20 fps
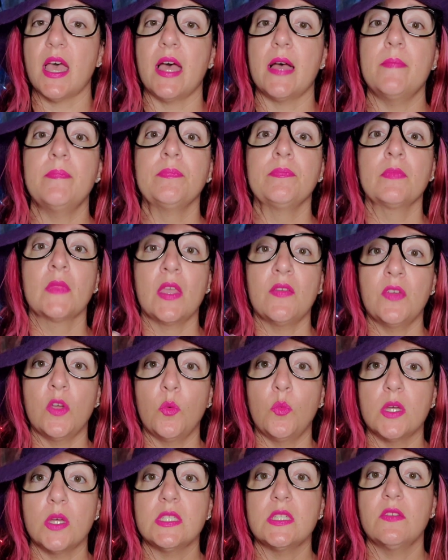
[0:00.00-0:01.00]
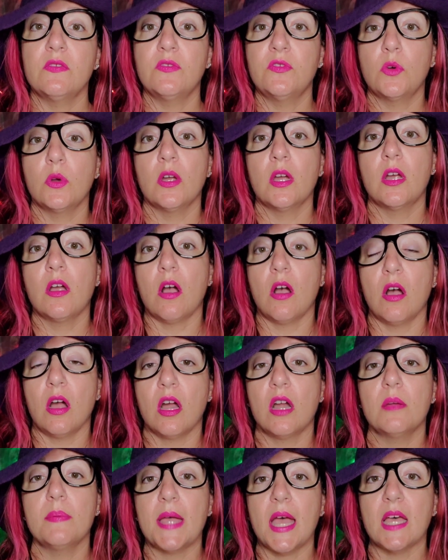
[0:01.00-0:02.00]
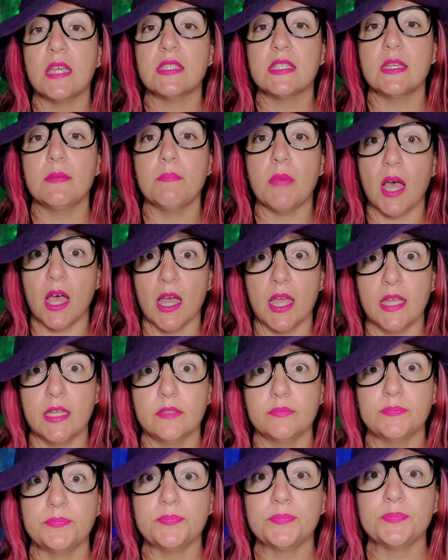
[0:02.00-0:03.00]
that if it wasn't for a car passing by